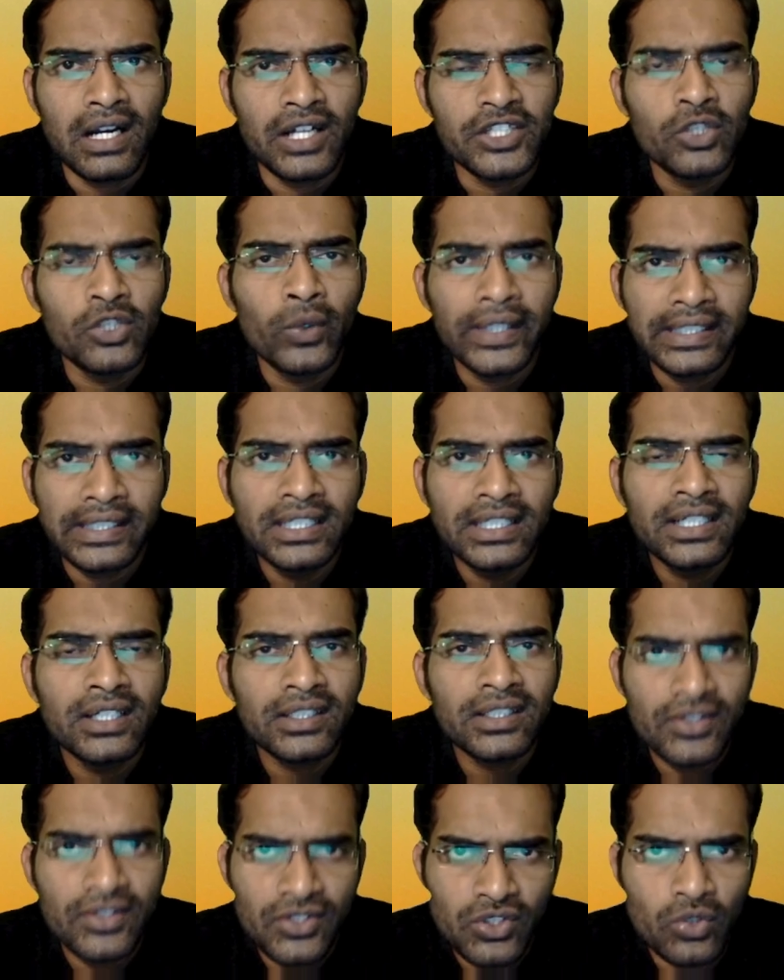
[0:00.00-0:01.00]
your
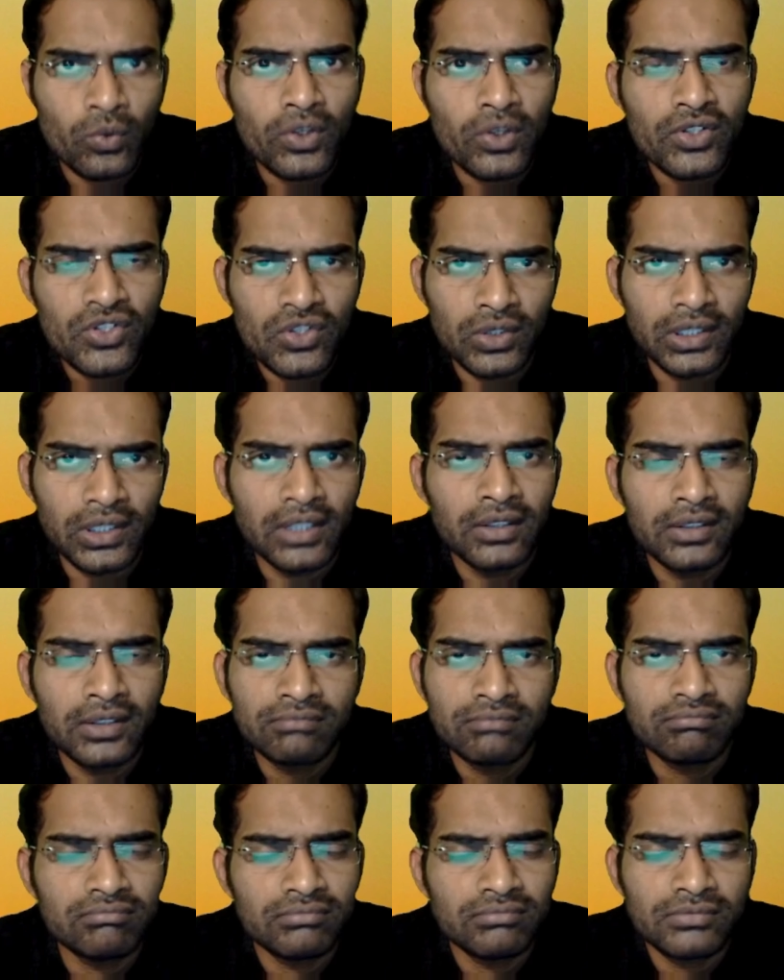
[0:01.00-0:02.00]
eagerness towards to
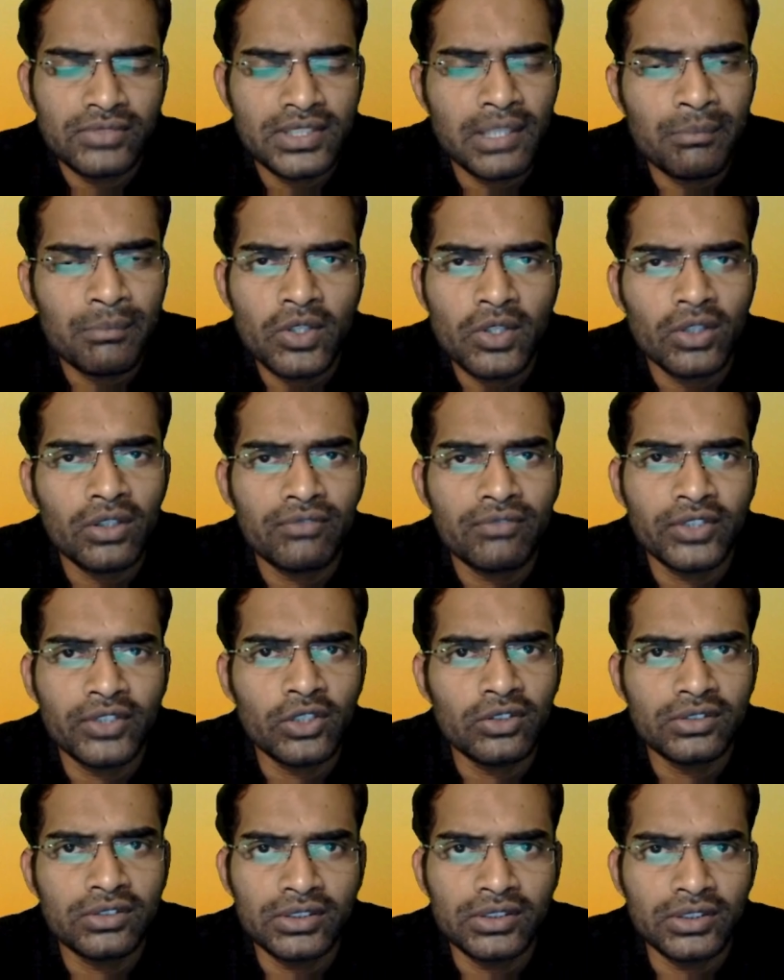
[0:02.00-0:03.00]
learn some sort of
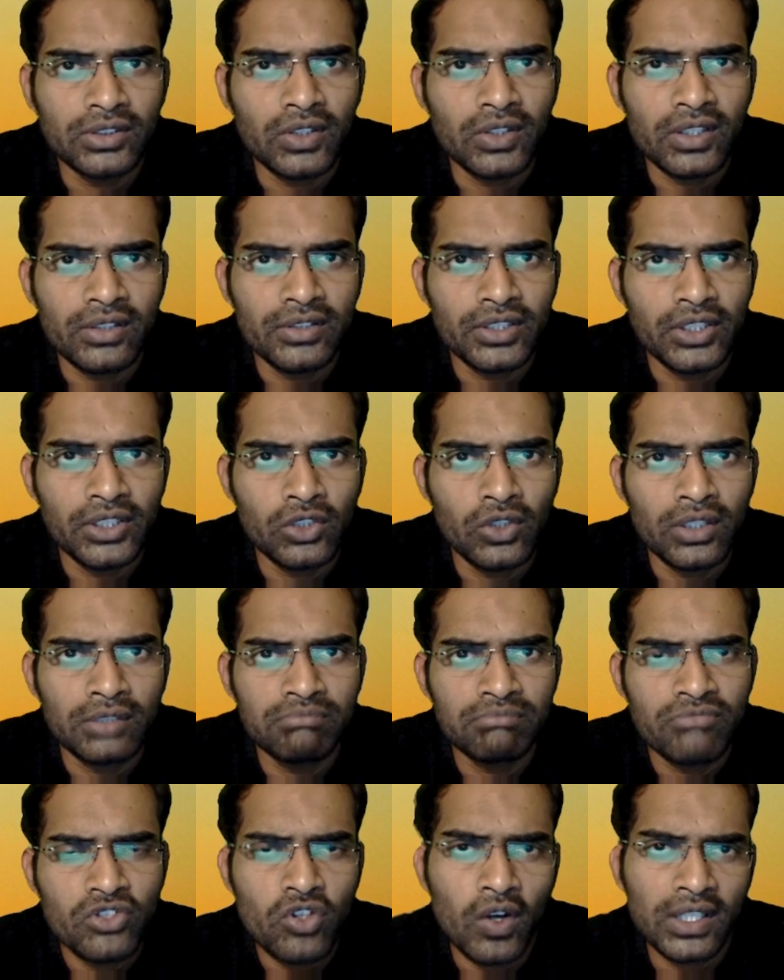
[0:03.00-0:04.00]
your
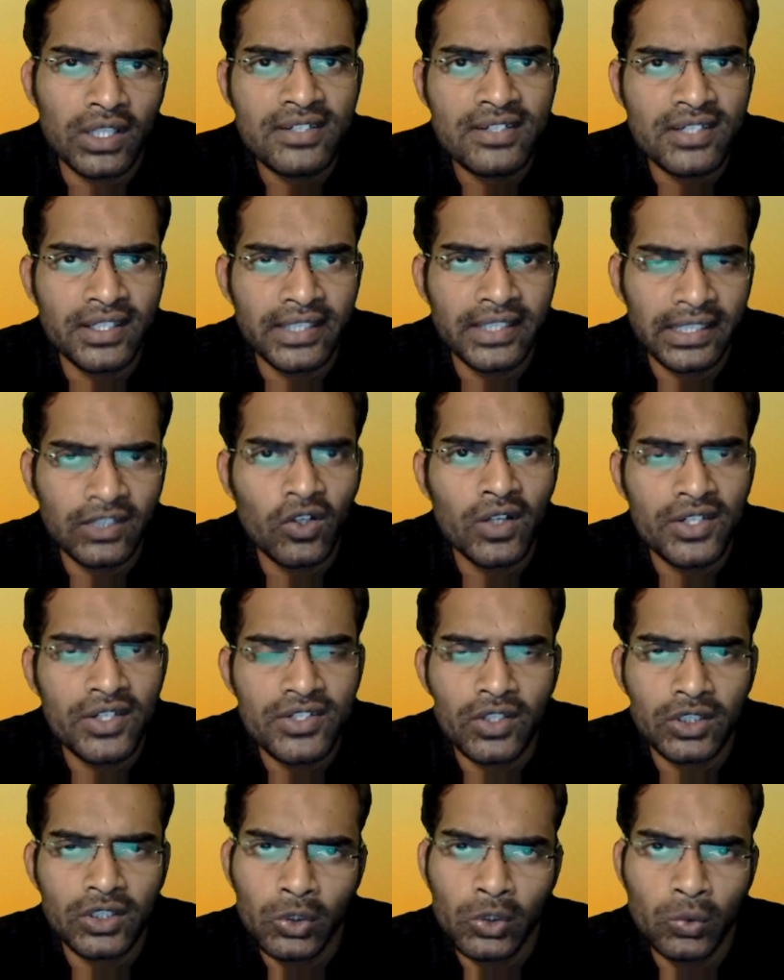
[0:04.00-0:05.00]
shortlisted technology
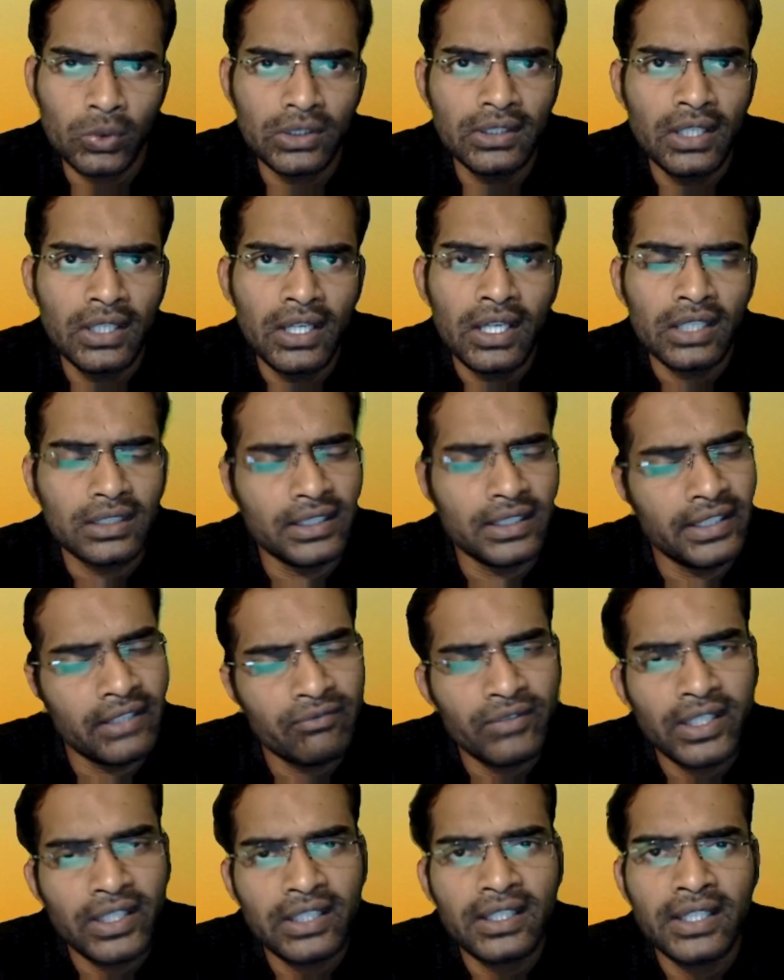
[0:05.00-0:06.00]
or tool, then
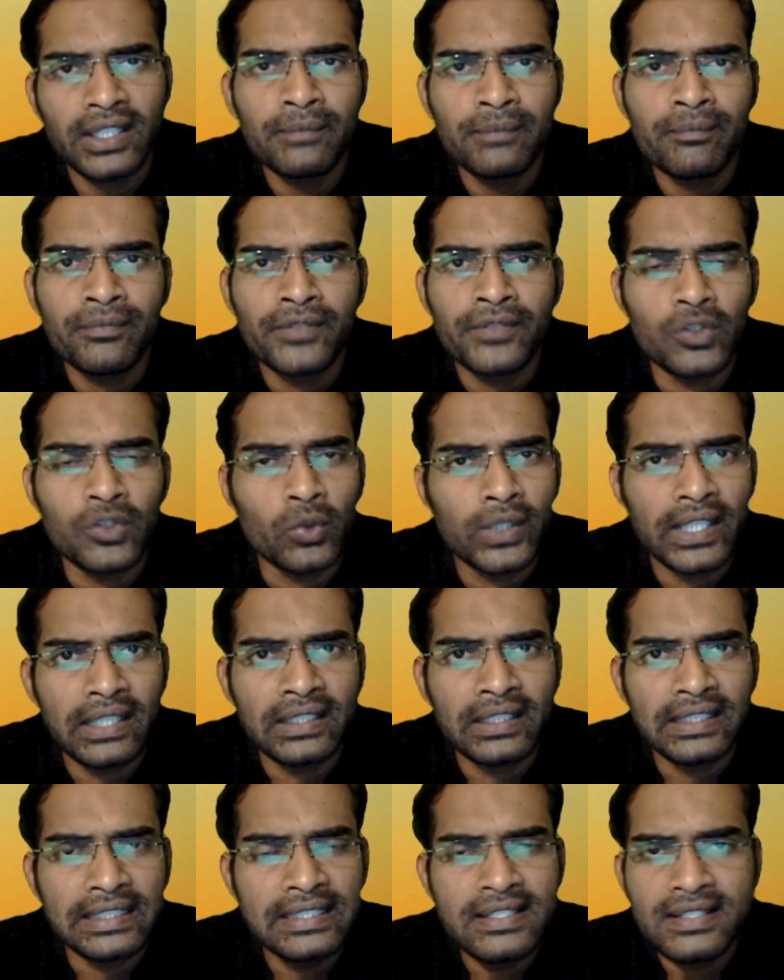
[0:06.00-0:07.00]
definitely you
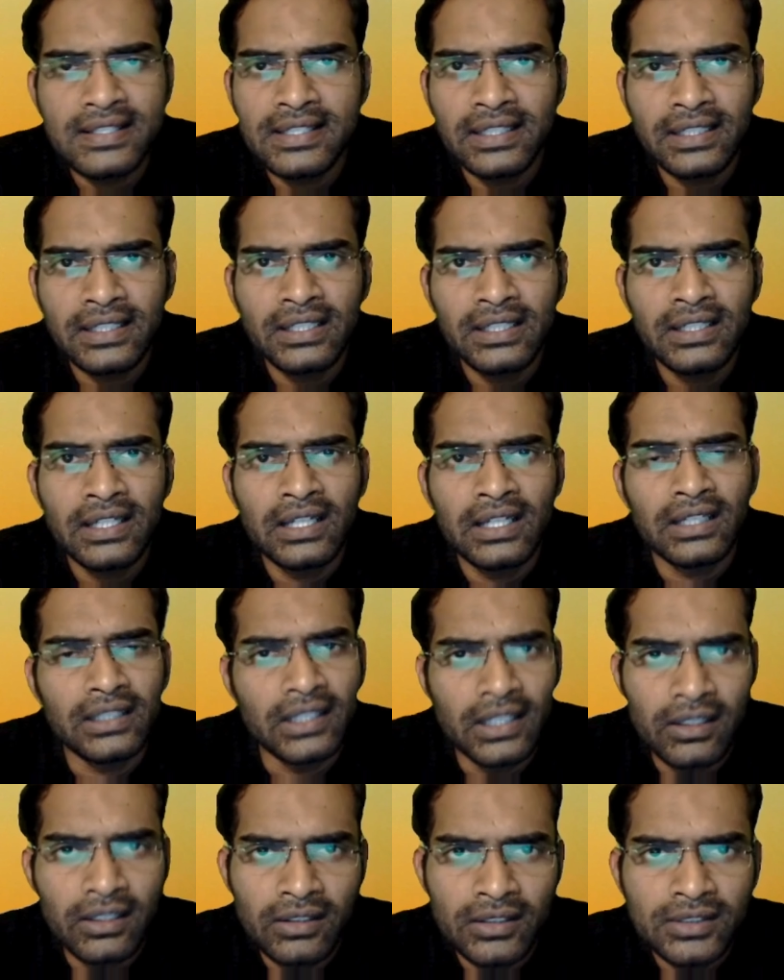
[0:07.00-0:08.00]
can easily
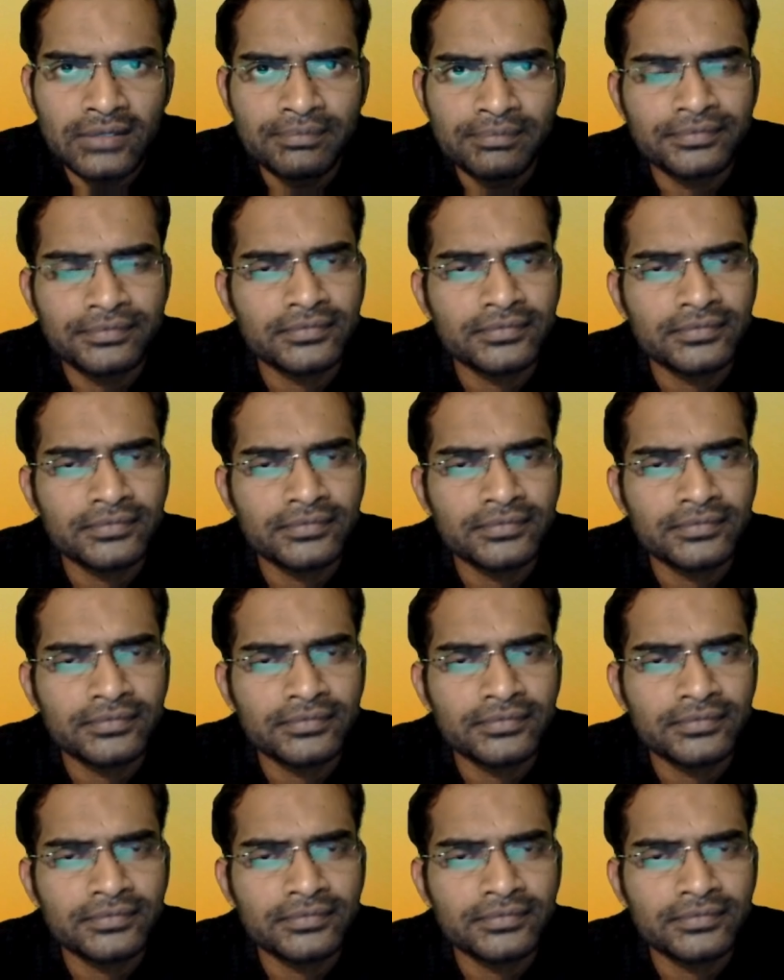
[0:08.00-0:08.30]
learn